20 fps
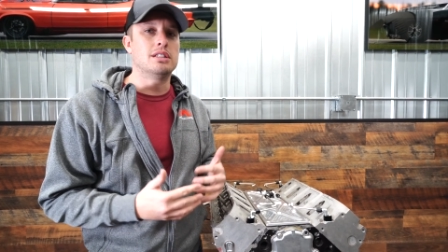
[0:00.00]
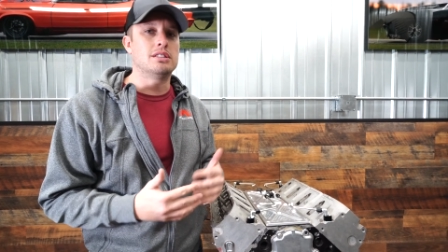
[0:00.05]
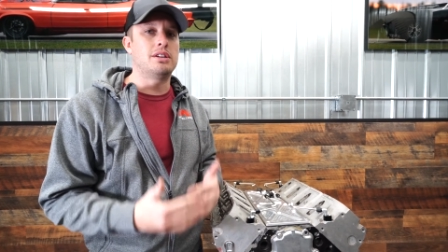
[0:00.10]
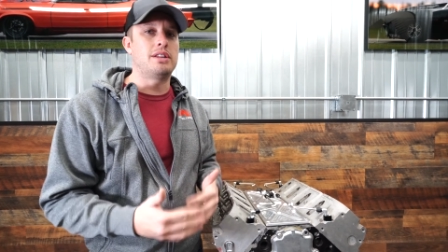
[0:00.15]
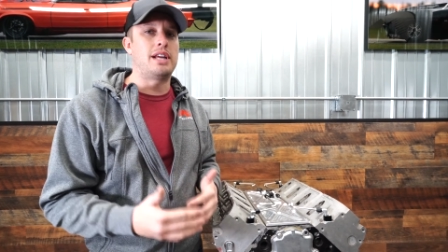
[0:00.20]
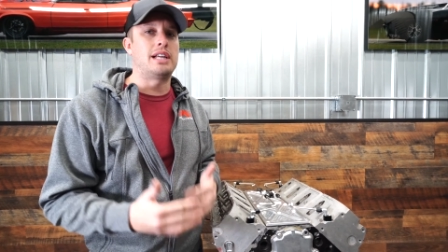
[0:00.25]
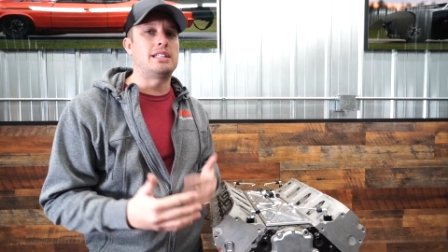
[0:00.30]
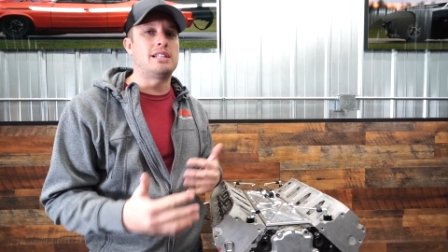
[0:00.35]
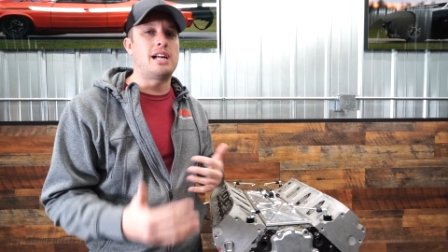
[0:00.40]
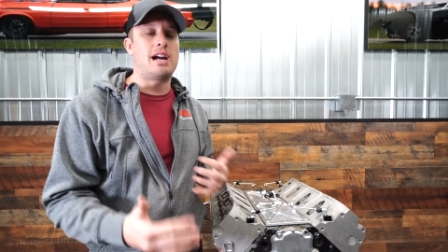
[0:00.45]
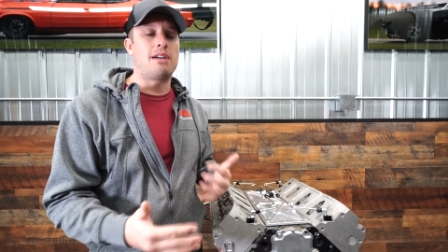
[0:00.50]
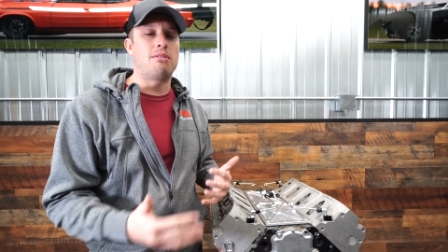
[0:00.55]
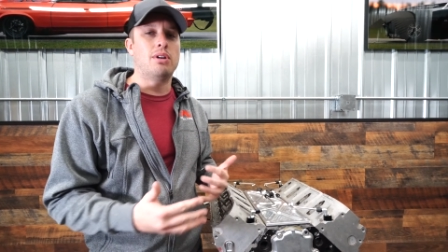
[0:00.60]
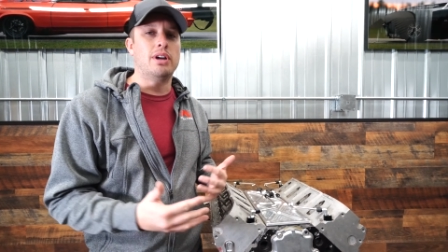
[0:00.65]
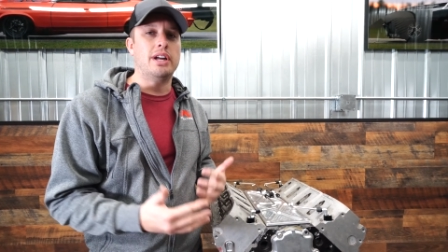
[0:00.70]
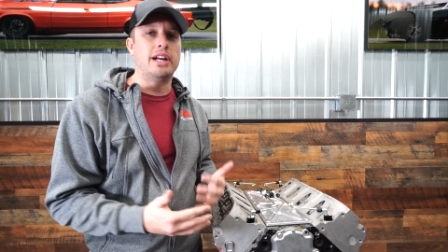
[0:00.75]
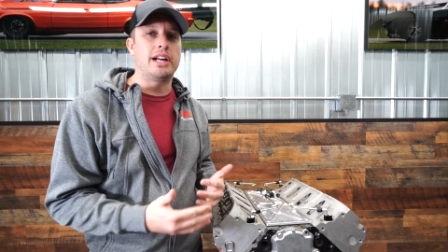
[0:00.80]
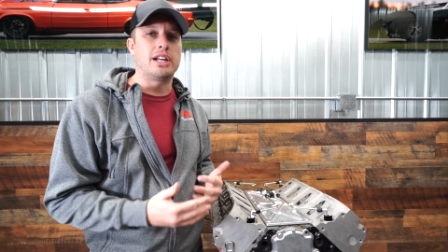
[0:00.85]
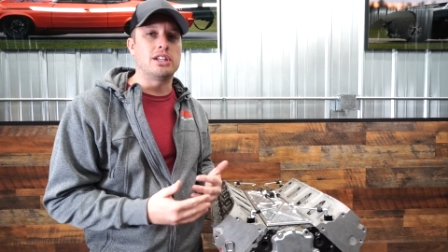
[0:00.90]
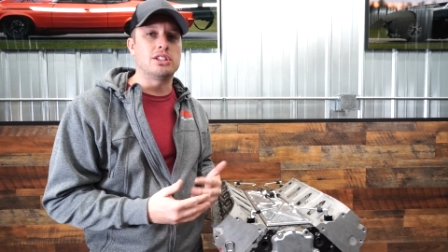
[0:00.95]
So that's not
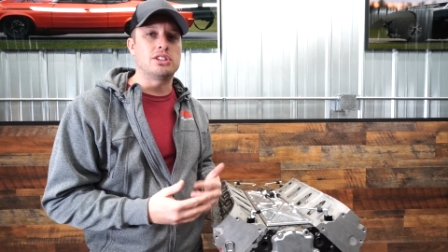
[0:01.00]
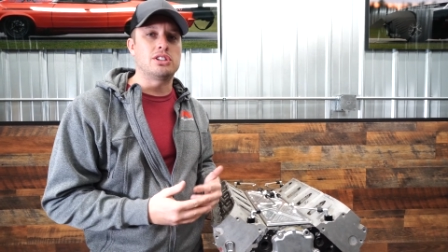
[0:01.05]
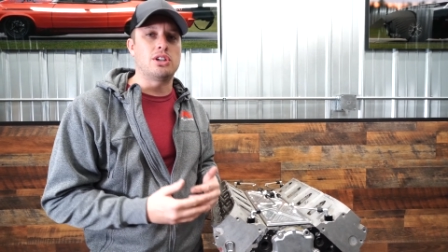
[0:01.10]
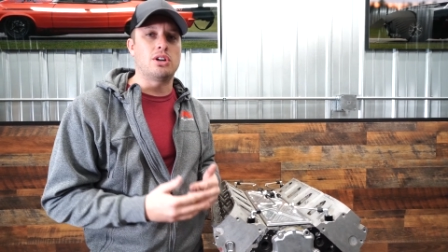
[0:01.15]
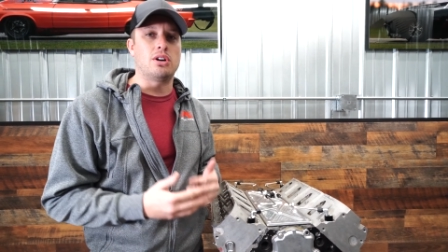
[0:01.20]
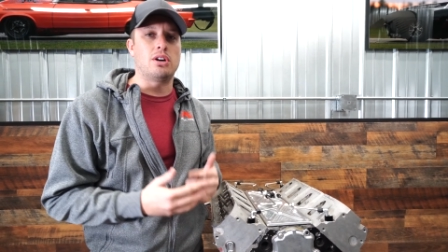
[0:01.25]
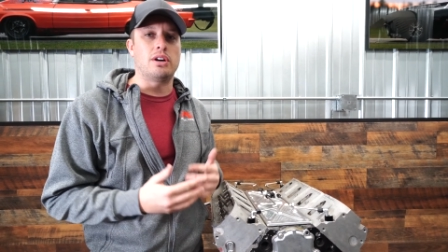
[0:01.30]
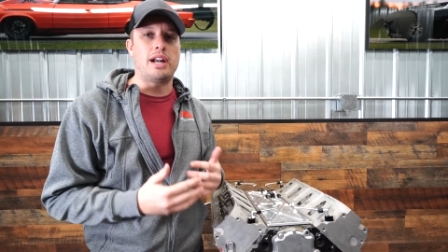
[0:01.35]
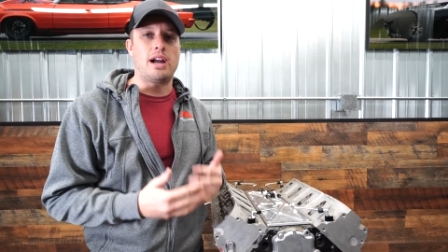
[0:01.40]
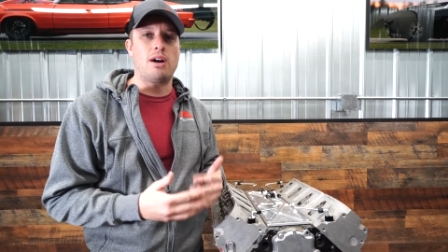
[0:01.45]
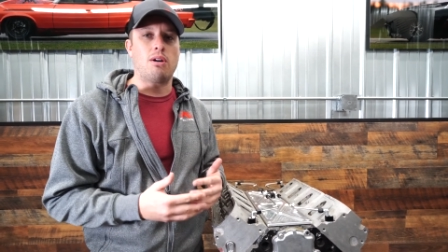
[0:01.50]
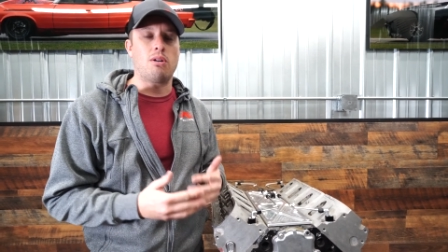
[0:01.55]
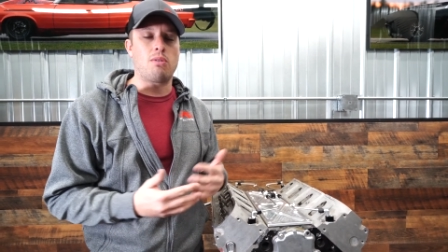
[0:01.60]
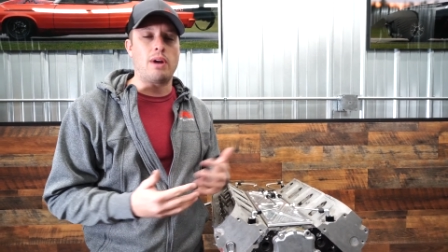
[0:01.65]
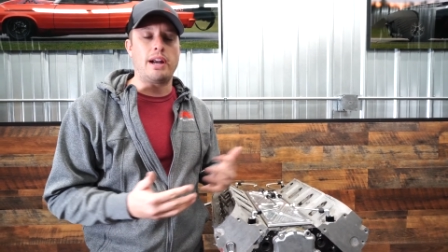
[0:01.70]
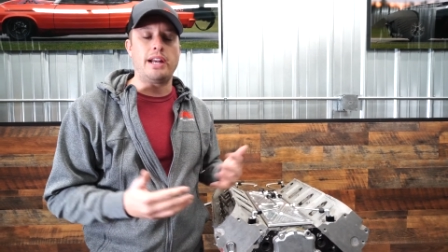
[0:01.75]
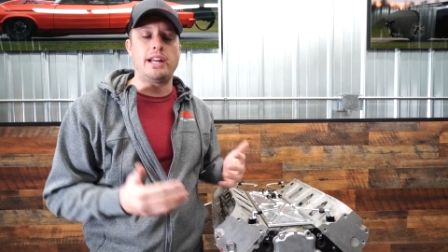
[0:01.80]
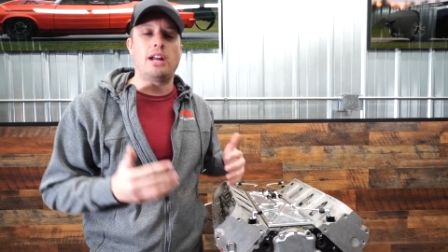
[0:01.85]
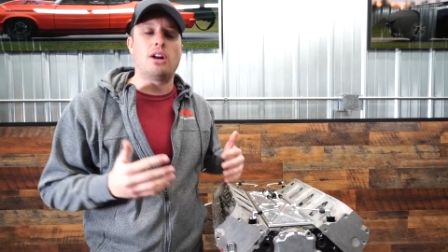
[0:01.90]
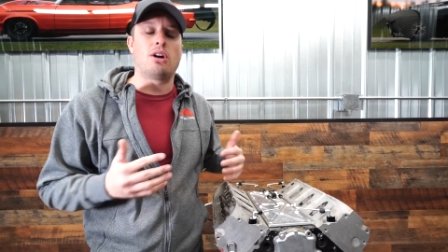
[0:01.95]
really a concern. Now a
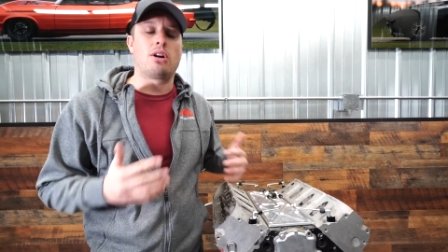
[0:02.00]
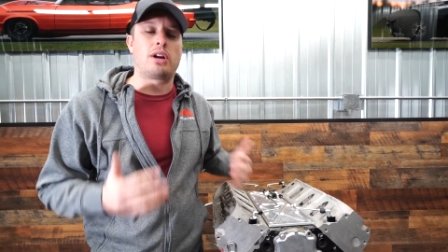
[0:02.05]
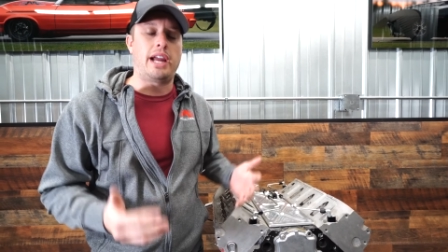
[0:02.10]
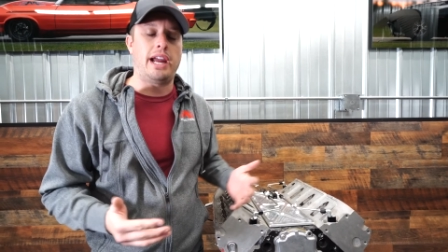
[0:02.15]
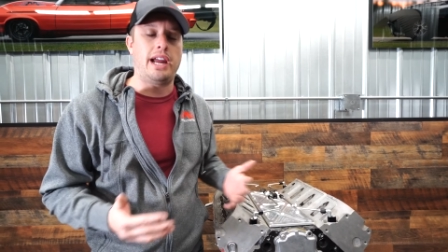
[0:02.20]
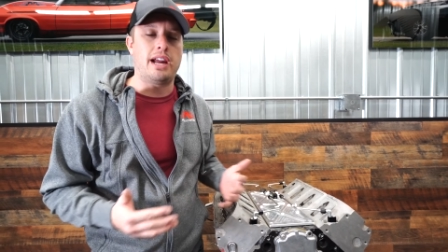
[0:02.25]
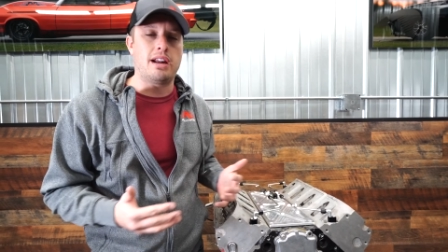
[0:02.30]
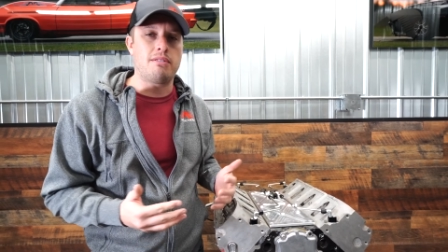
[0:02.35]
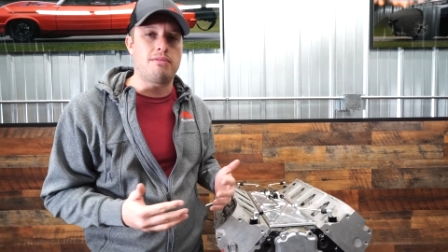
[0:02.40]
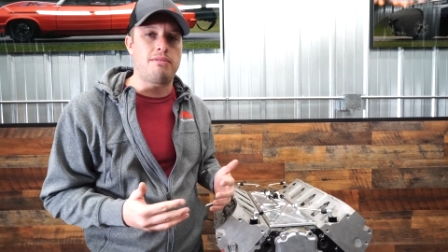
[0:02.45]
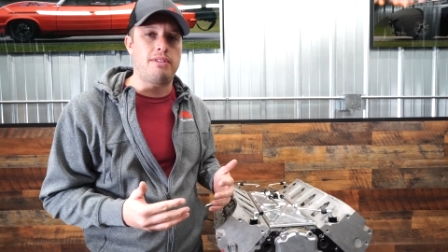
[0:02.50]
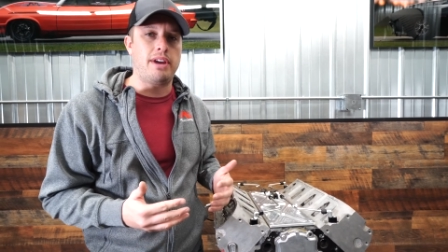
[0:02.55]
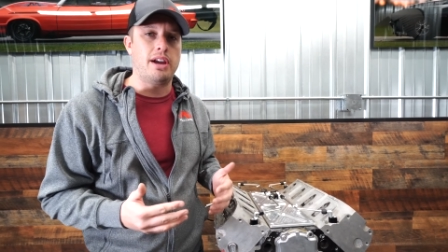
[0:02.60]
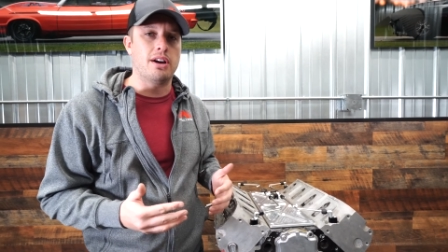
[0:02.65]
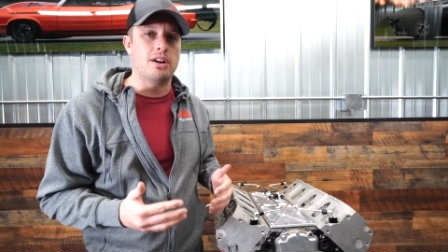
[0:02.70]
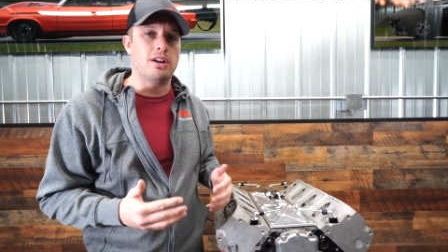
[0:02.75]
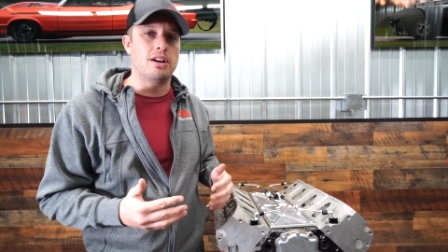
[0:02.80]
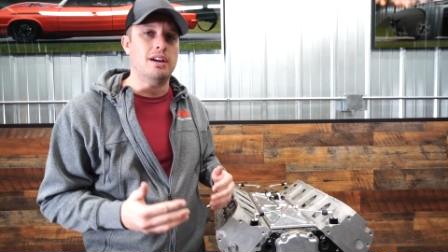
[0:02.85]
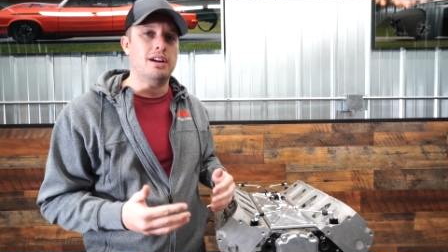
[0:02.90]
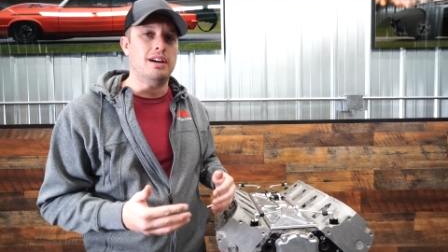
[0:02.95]
radiator can
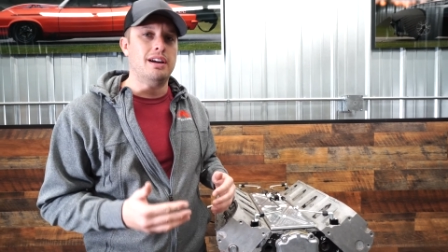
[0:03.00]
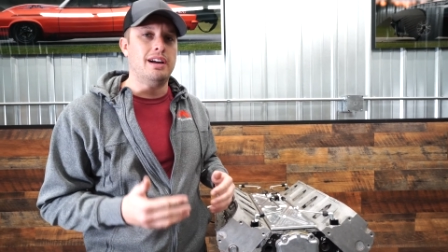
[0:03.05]
fail,